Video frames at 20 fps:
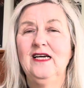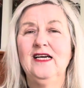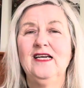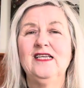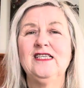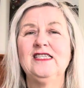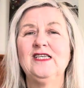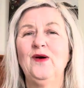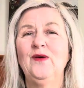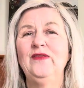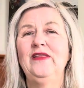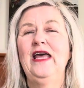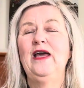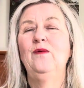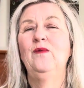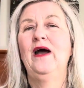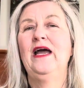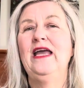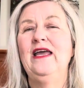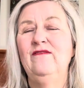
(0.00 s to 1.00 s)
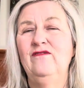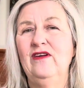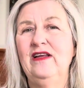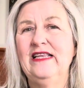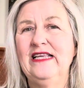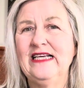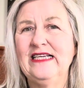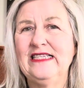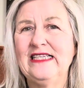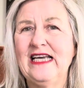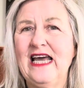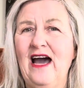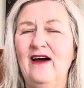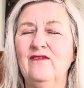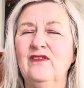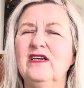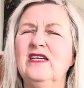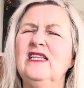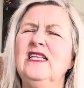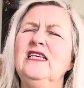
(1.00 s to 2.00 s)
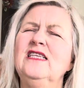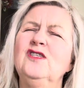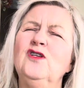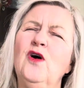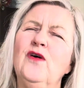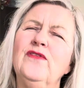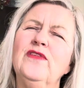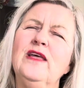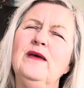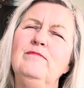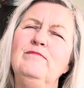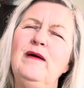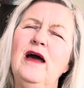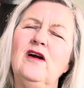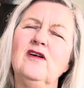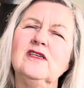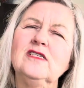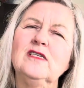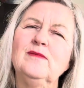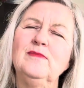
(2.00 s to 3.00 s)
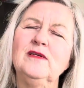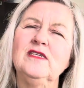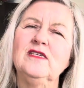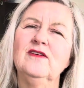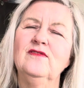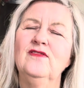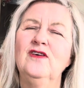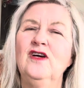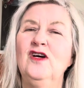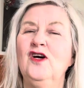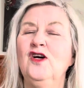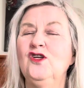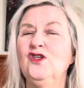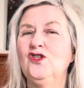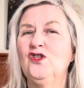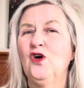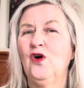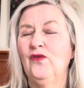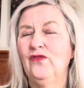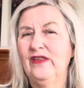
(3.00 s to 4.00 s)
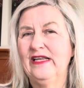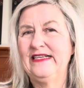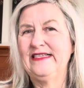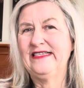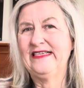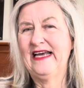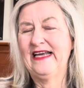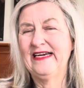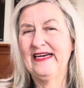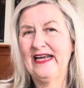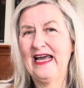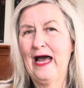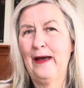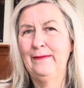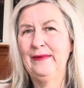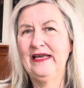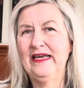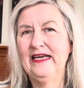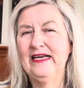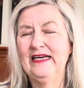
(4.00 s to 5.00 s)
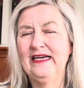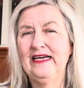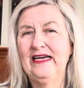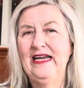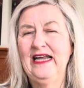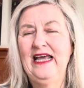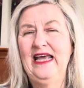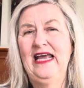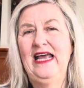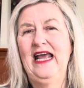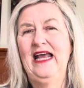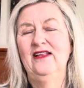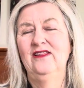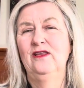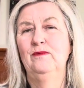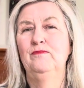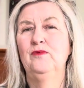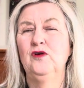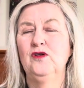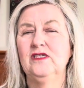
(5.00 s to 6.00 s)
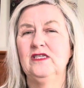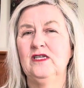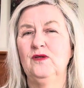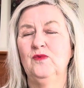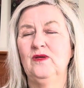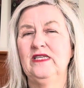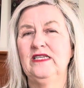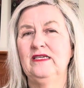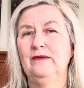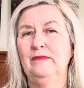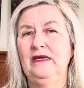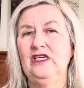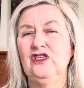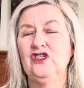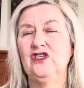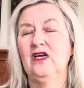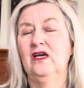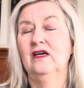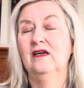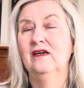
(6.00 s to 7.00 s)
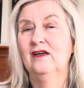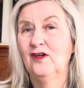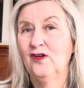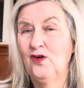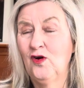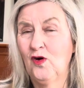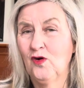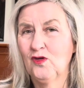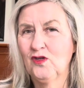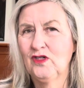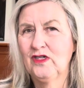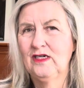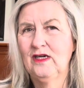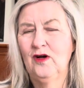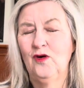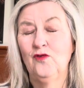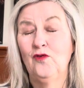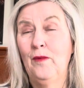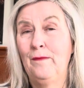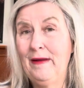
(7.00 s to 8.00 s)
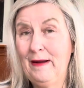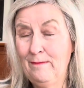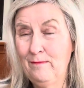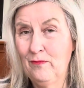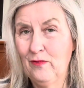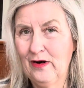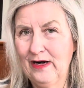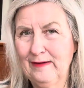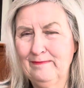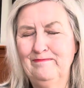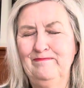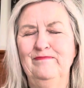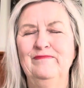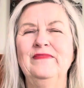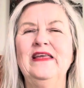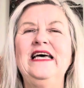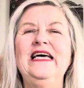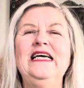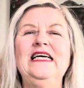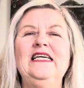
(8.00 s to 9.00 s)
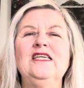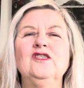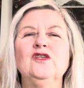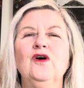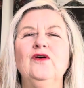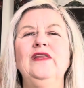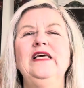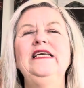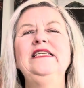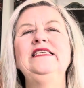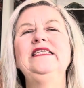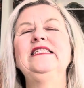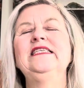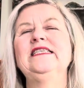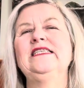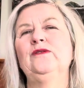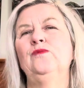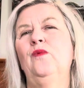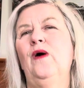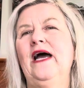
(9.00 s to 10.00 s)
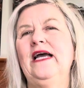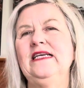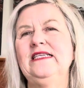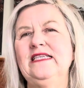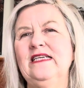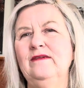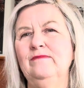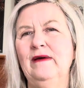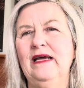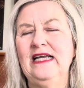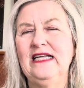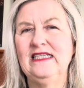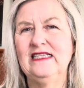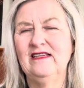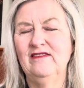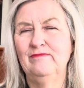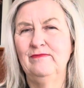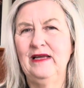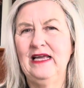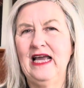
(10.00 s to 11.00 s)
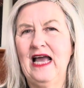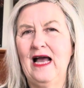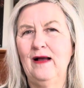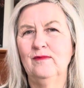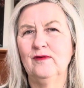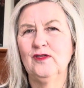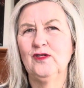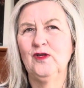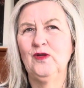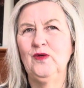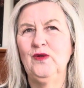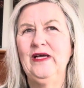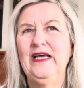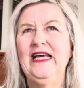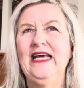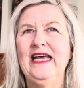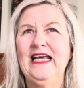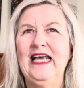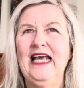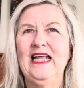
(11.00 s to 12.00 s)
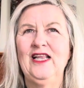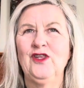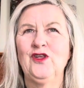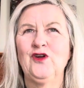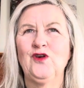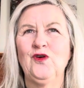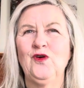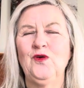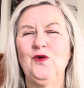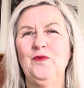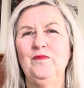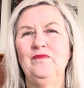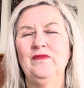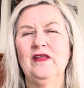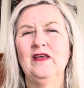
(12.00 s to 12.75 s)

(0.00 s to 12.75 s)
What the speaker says: So in that way, everything's covered and there's not the embarrassment of John the son coming in and the person with dementia not remembering. So these are just ways and means of being able to get through